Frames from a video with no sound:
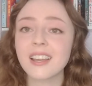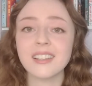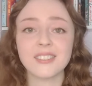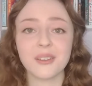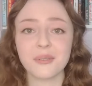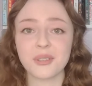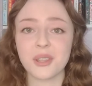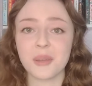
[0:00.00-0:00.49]

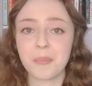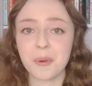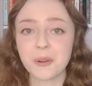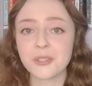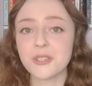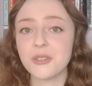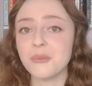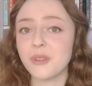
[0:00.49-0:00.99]
as those are the
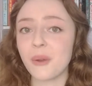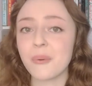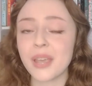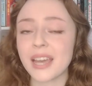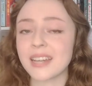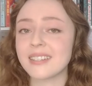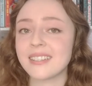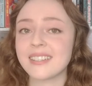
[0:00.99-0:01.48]
books you
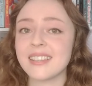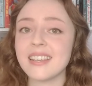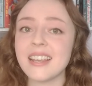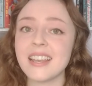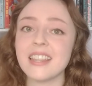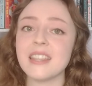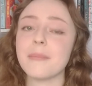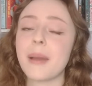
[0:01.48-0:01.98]
don't get to
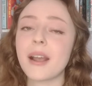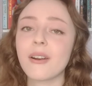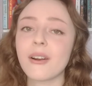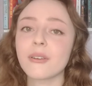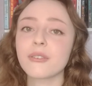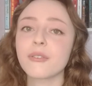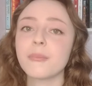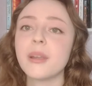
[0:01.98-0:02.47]
see in the
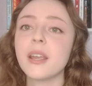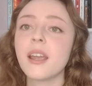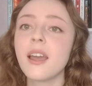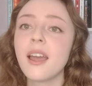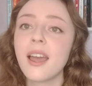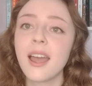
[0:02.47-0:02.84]
background of me.